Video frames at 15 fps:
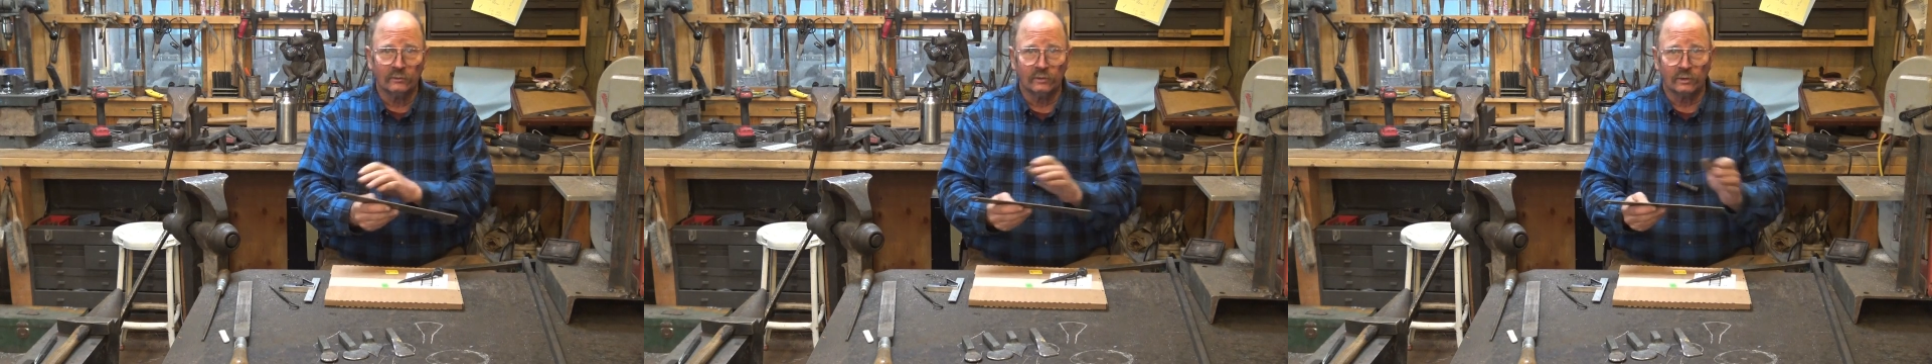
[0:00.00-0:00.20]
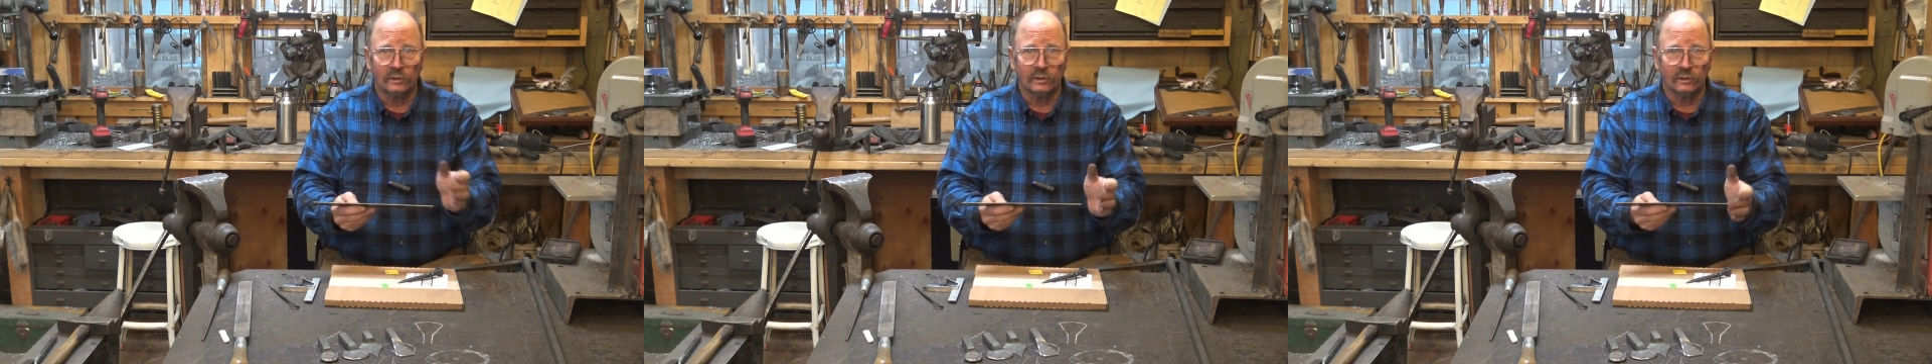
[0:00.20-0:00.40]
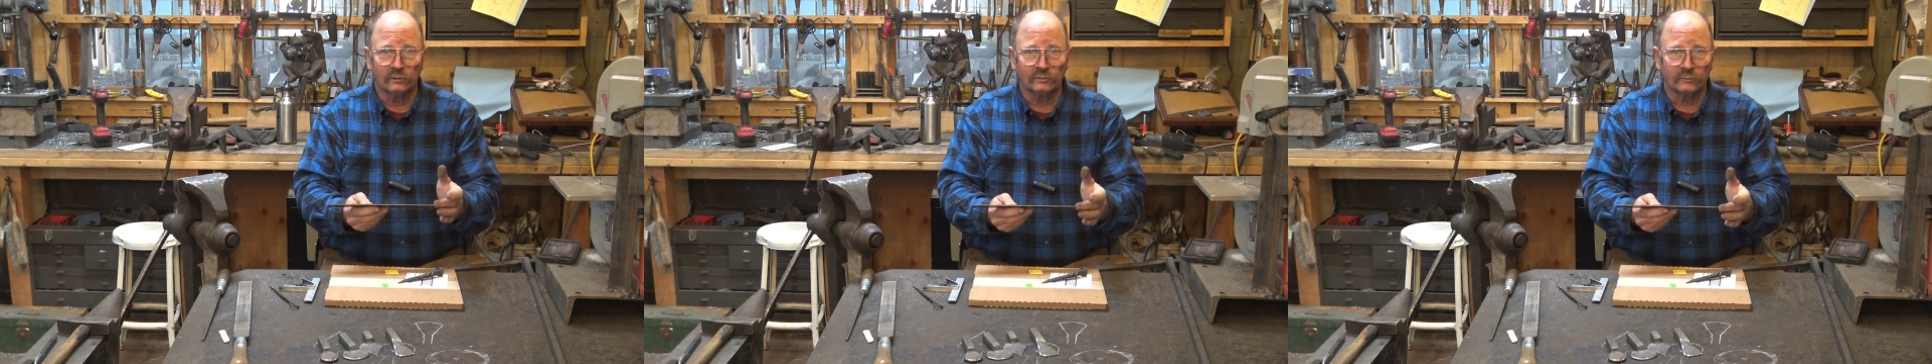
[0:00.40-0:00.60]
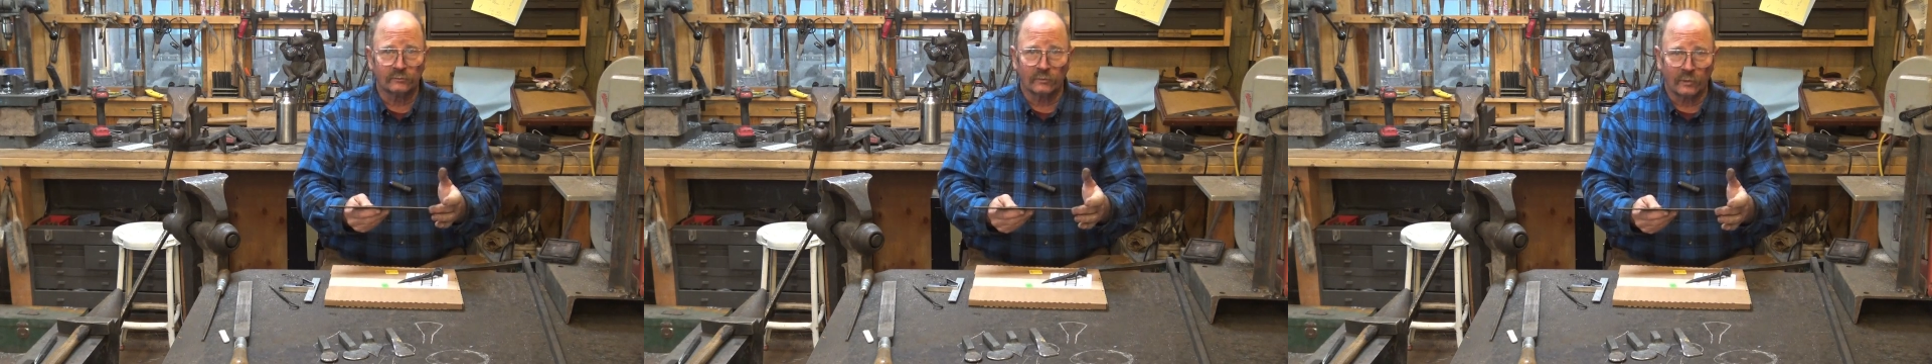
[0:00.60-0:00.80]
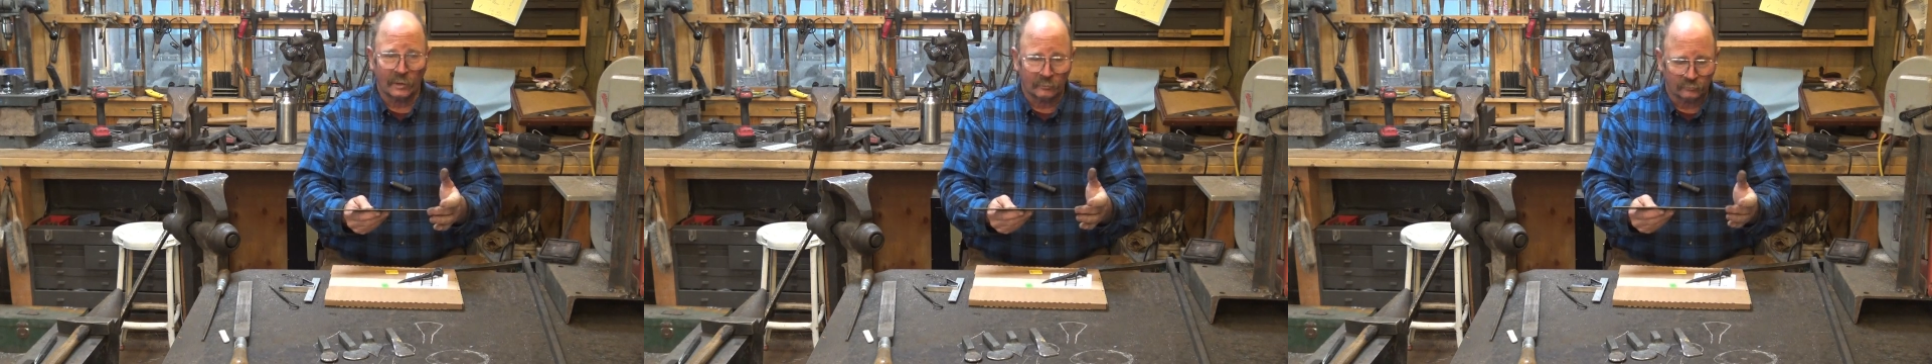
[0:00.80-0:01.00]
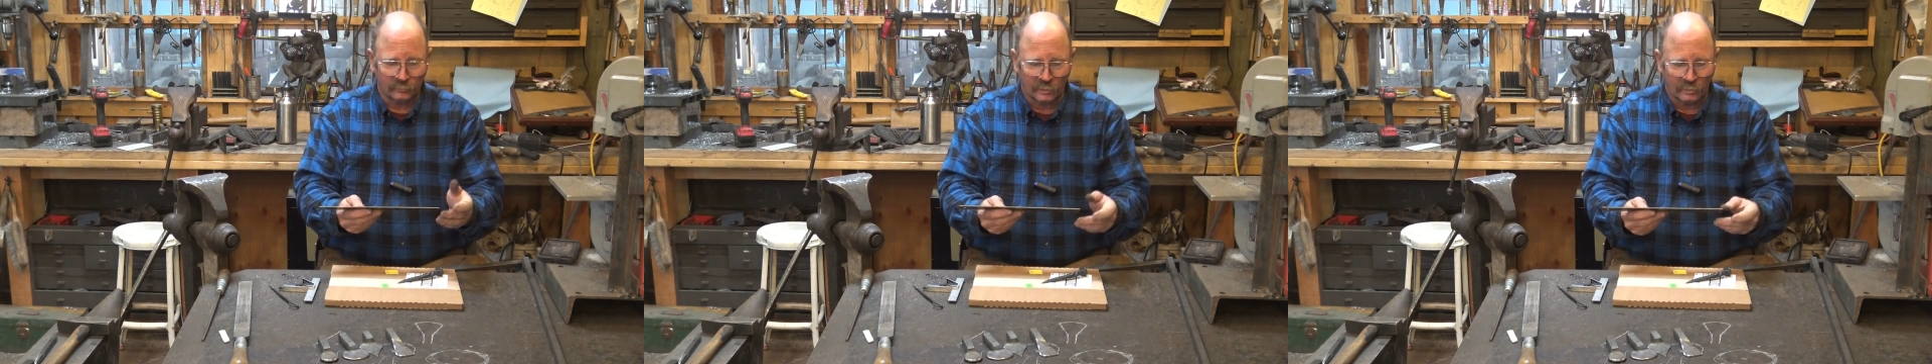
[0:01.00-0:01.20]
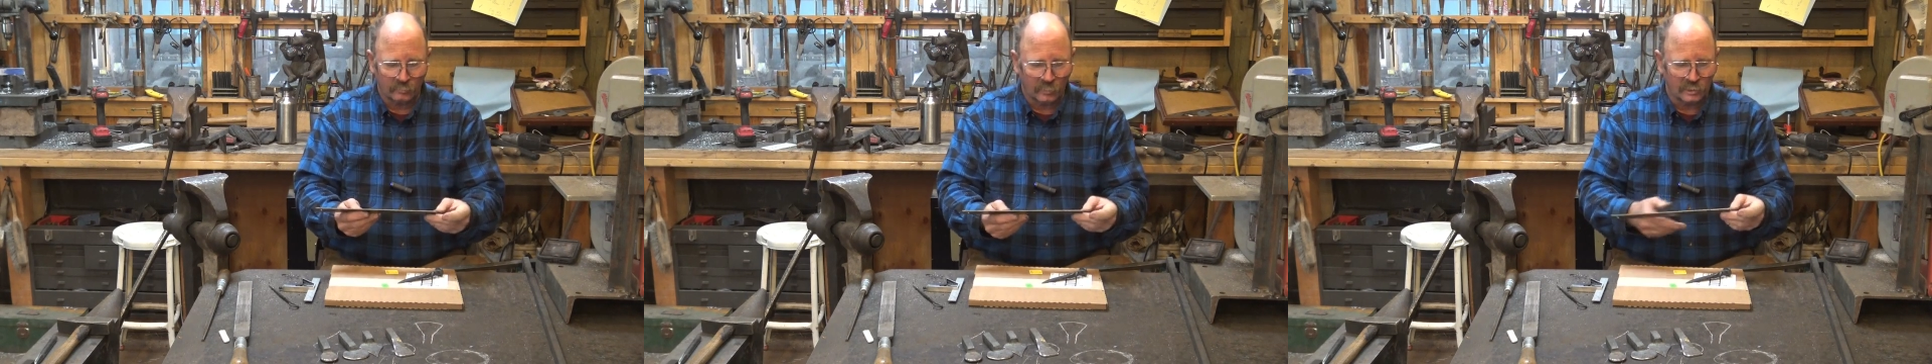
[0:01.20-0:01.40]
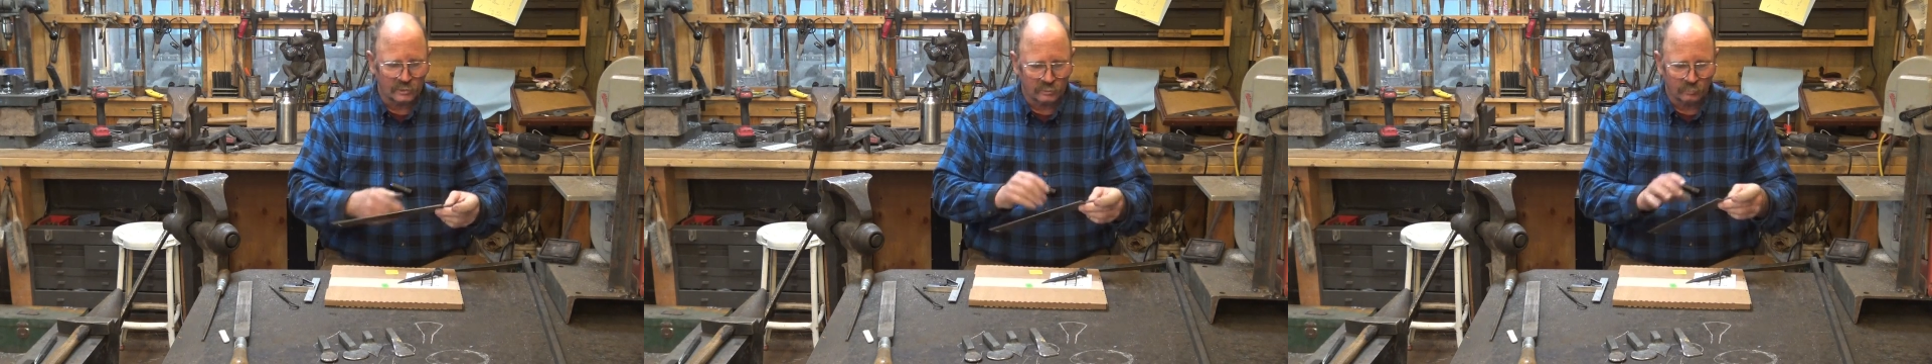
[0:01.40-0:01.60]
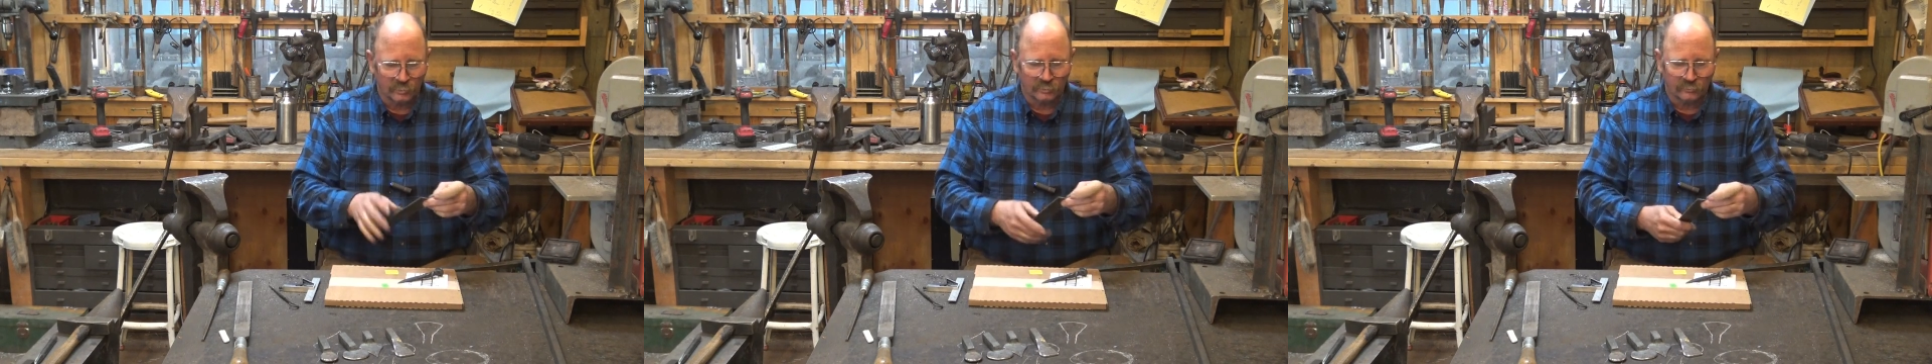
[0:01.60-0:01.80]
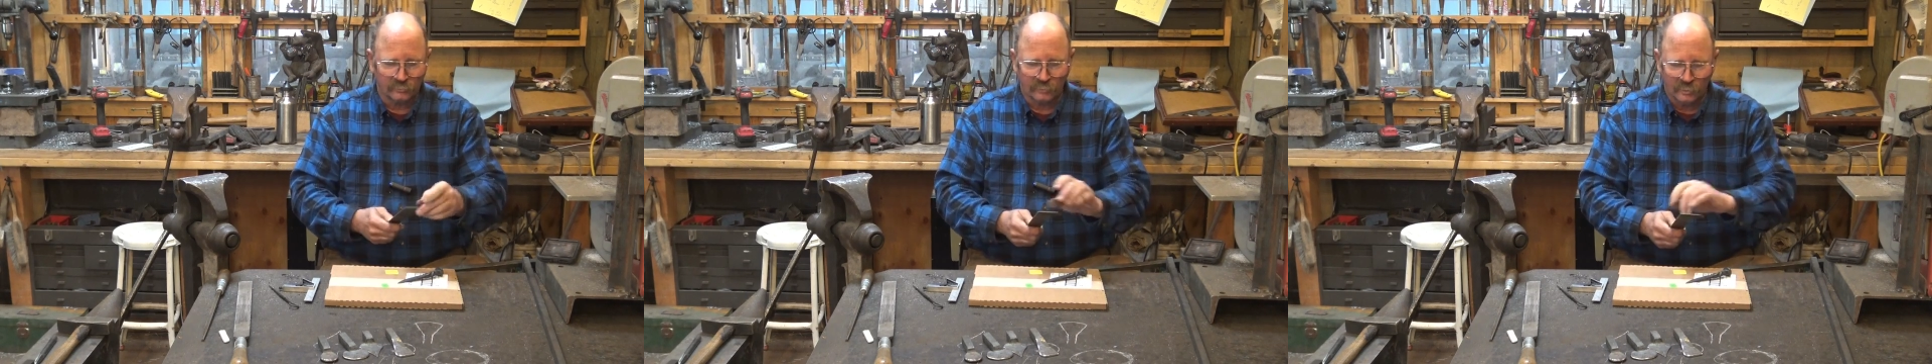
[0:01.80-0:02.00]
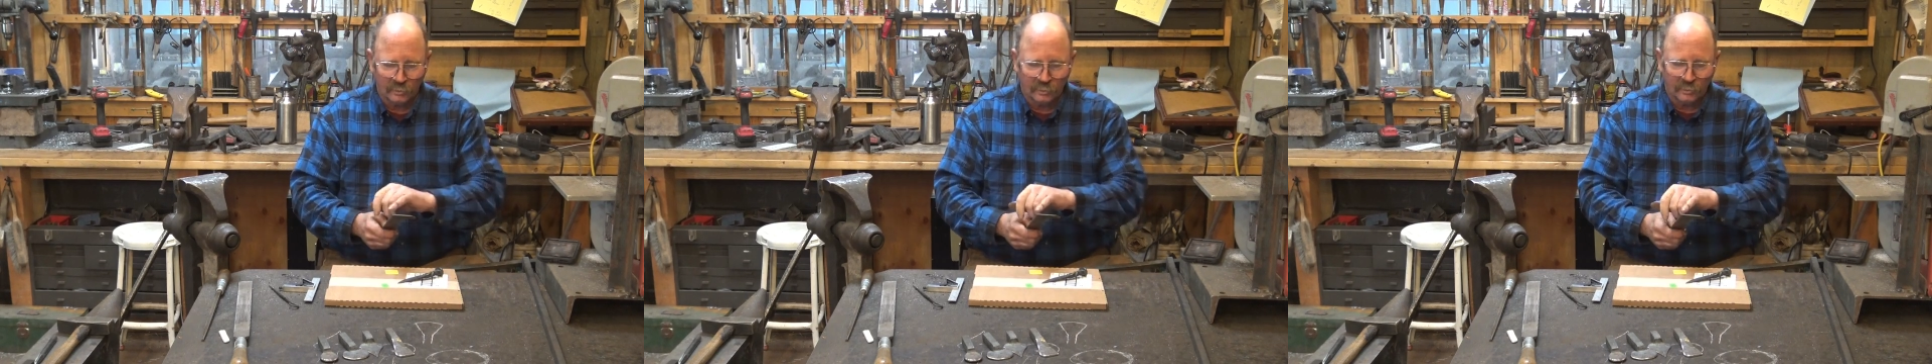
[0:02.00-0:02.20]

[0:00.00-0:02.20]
You can use it for outside measurements.